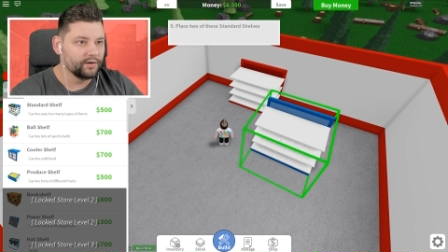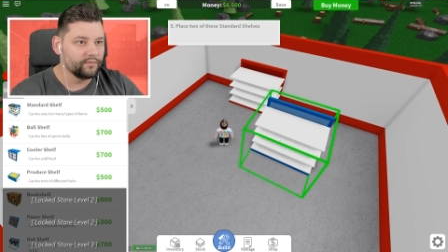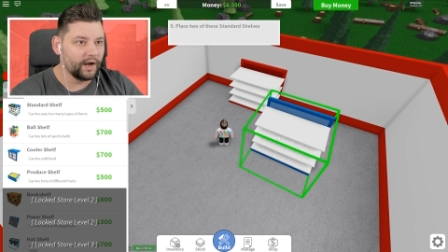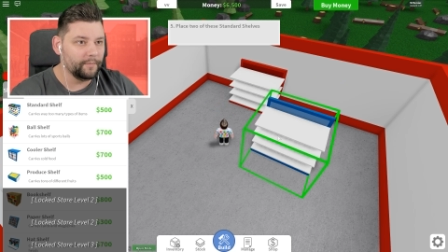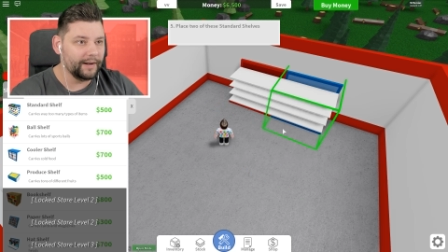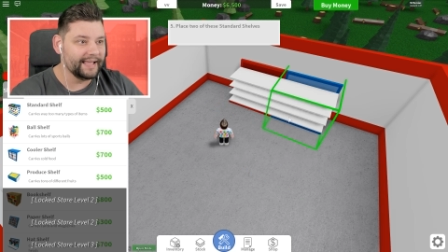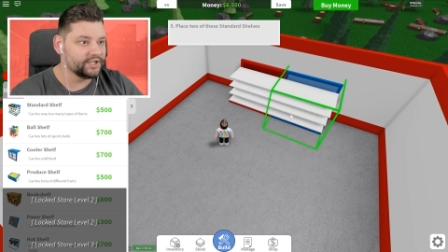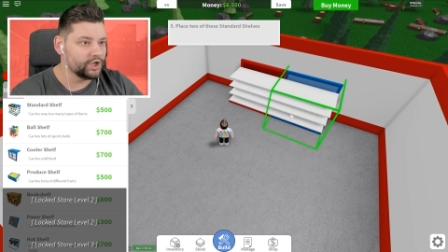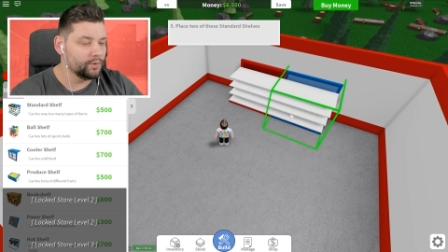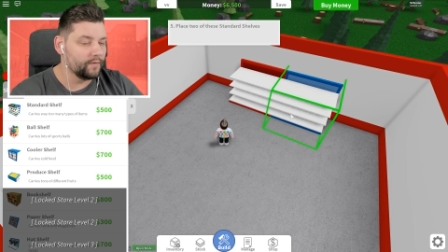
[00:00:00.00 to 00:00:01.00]
Right, place
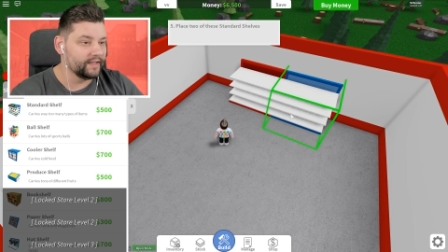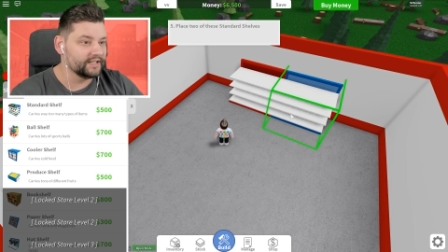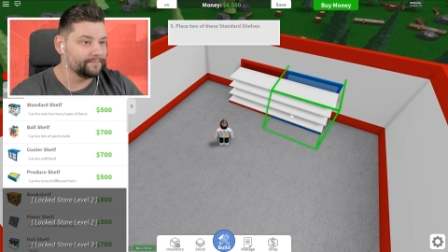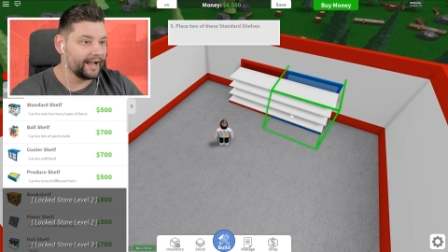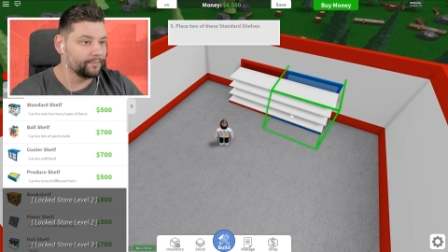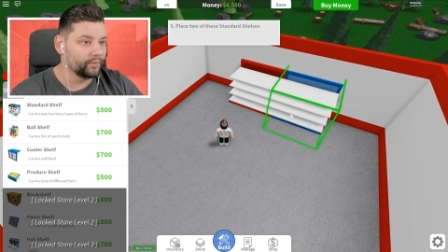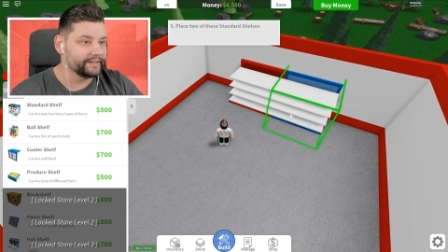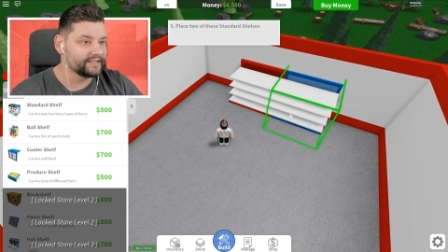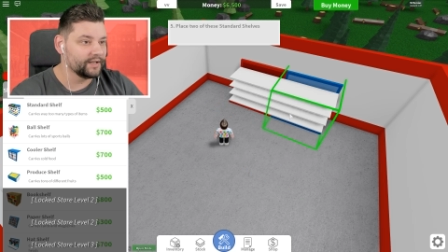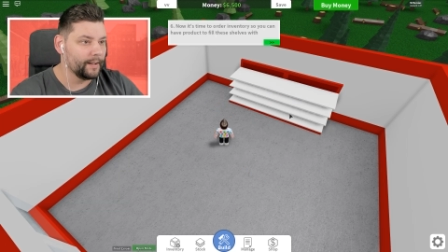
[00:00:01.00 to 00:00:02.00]
two of these bad
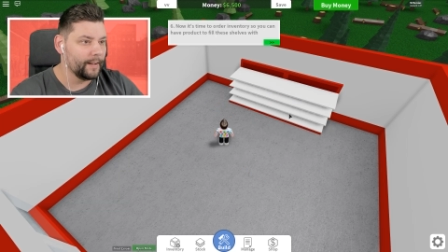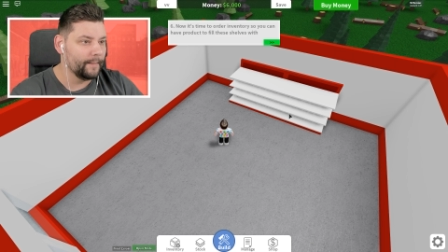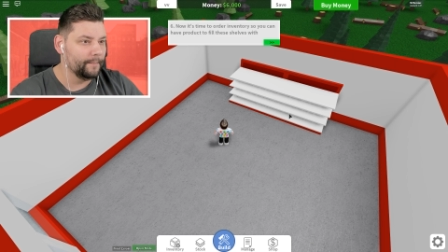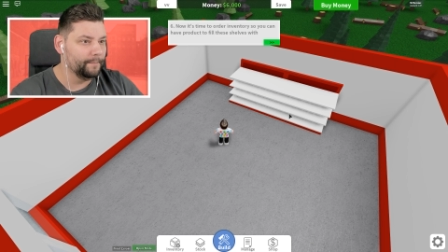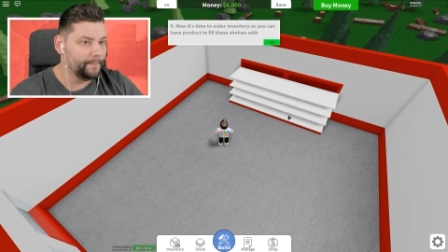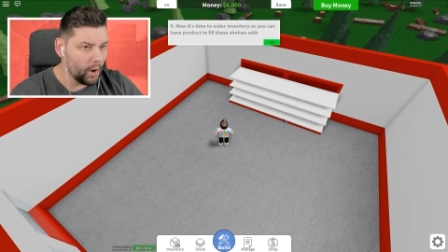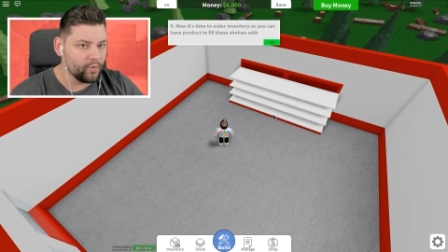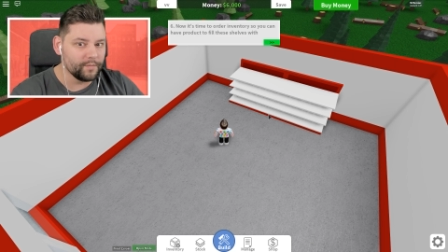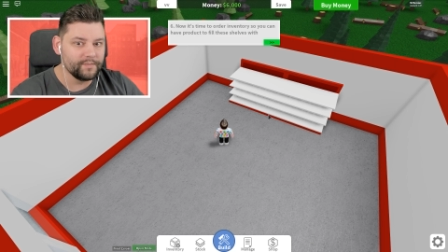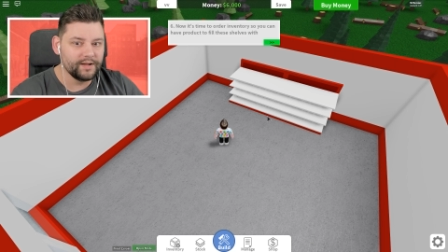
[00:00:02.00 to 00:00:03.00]
boys.
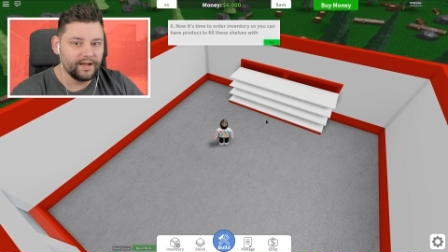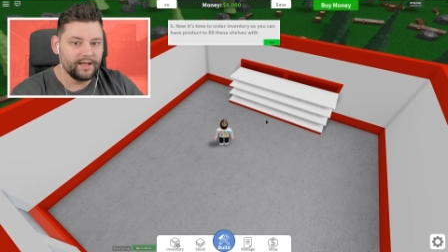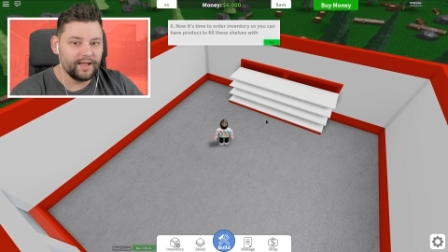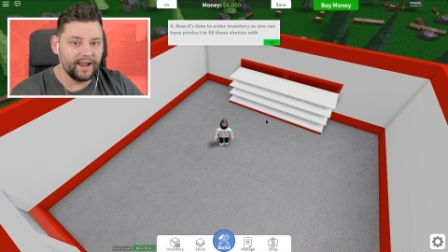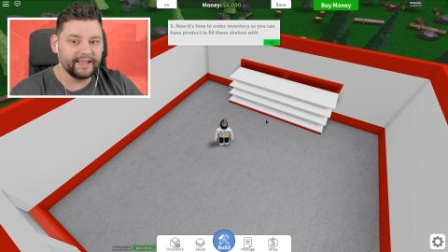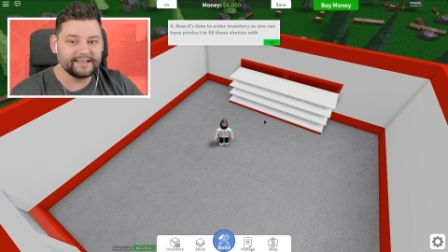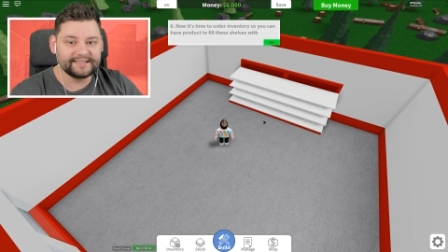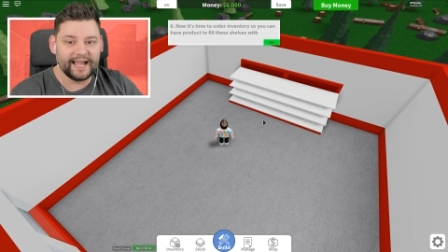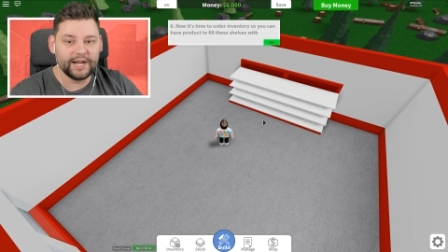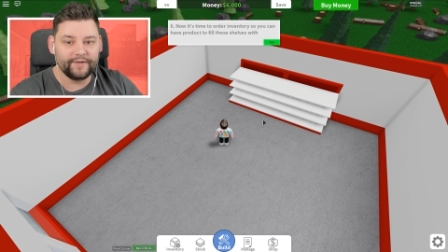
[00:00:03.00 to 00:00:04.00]
Boom. I like the
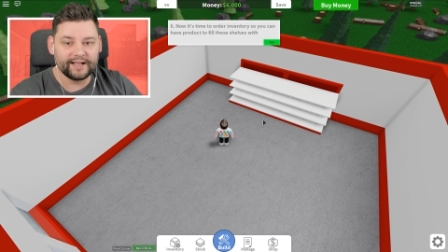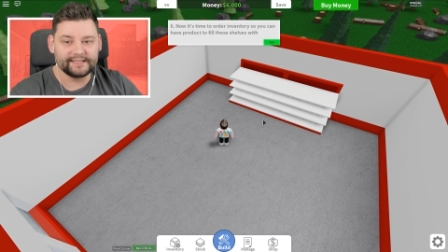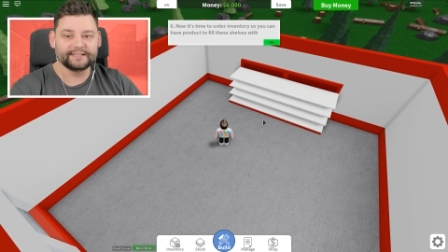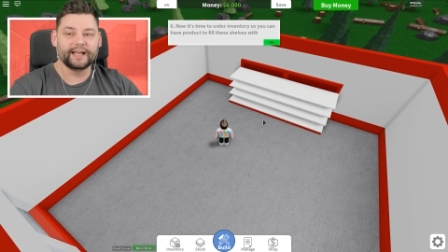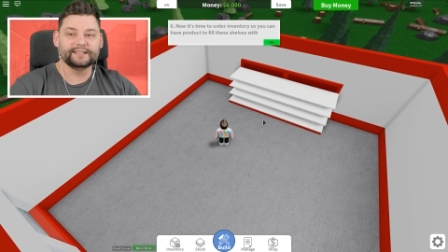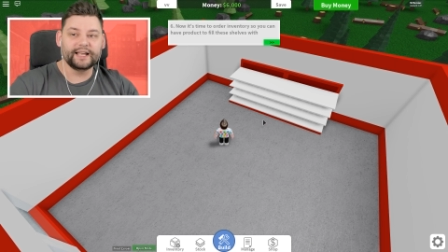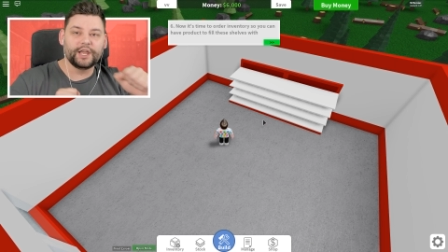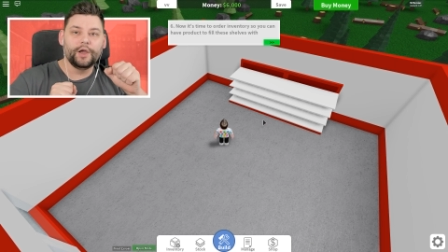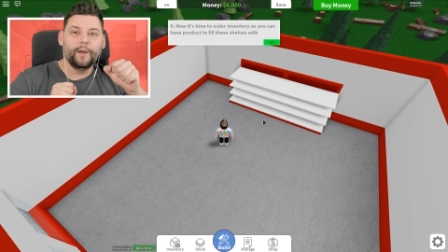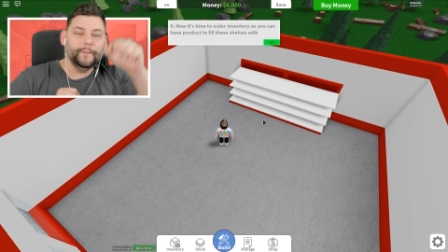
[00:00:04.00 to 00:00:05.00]
sound effect. It's like, it's
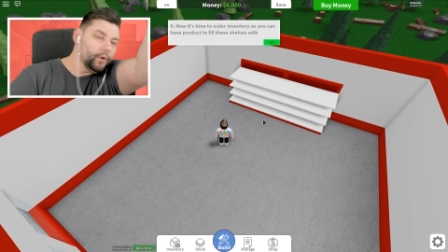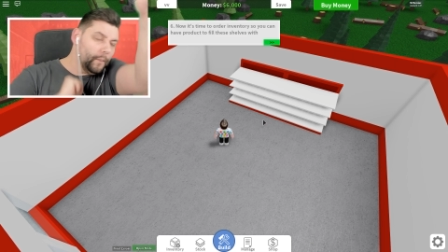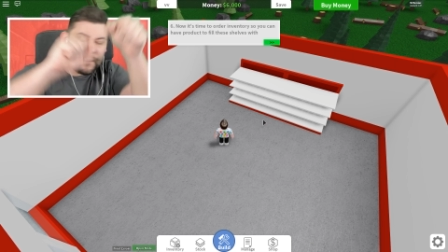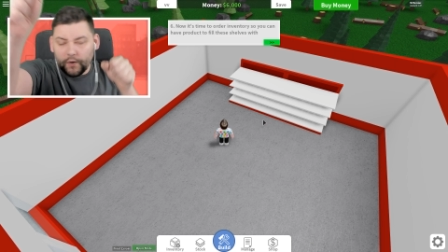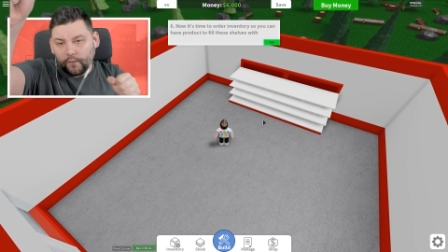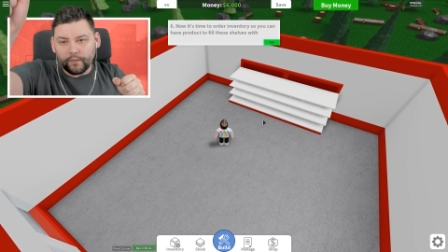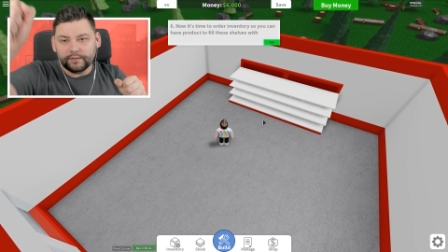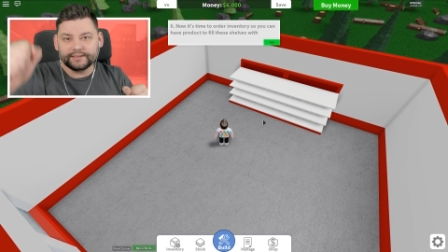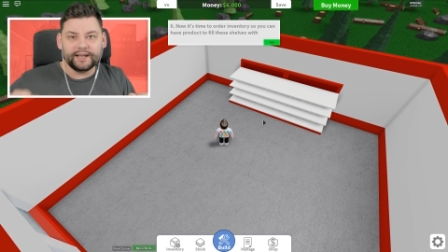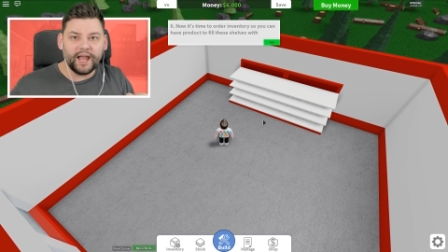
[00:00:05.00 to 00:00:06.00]
like, pew pew,
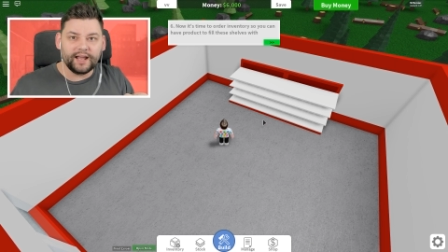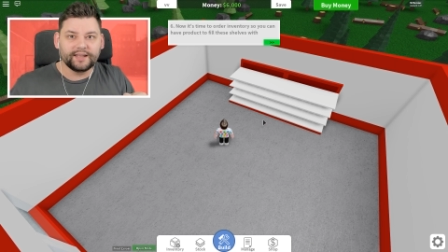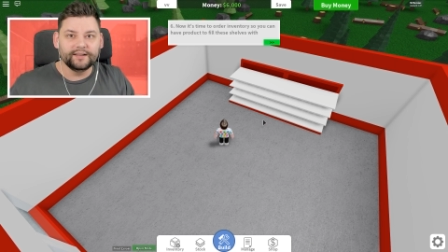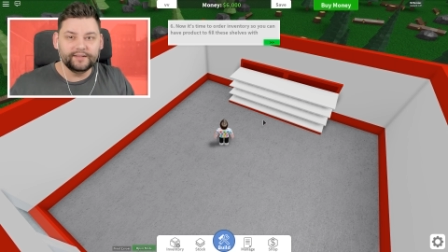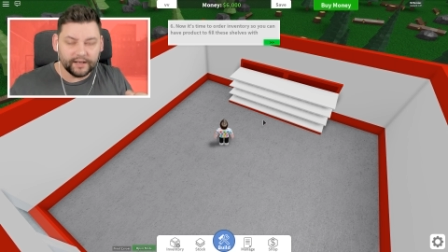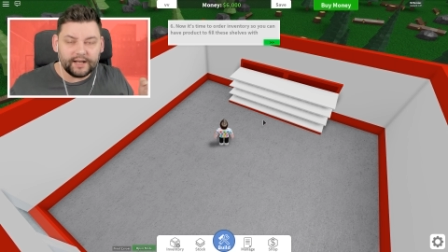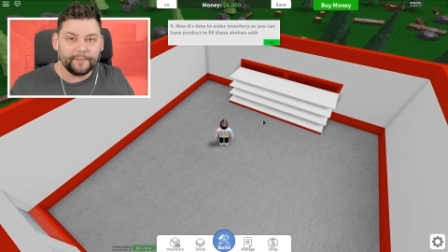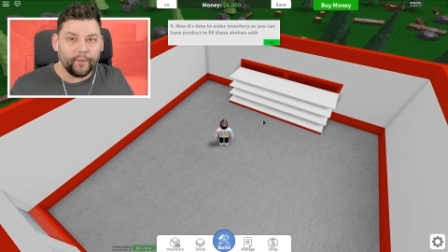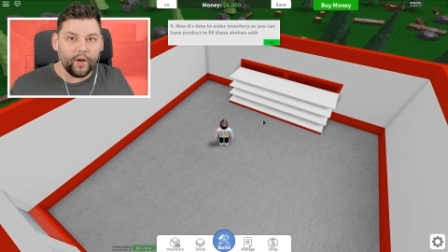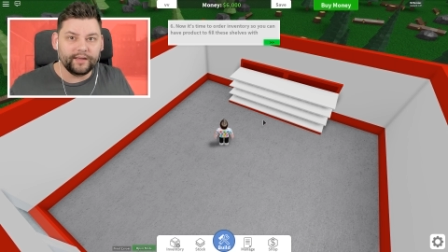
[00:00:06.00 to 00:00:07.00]
Seniac, you did
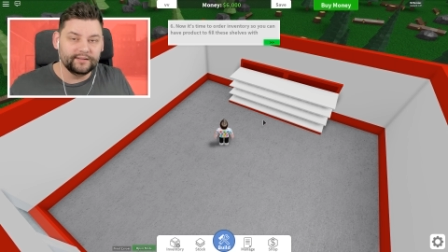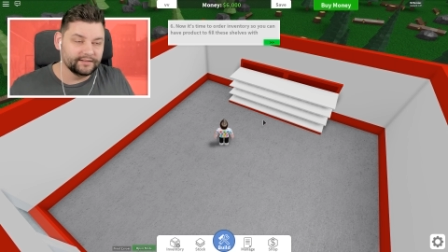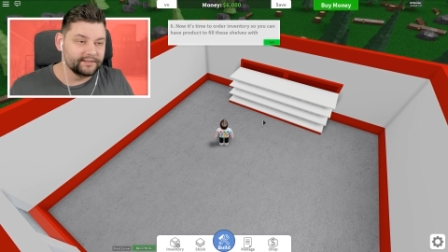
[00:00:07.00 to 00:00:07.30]
it, boy.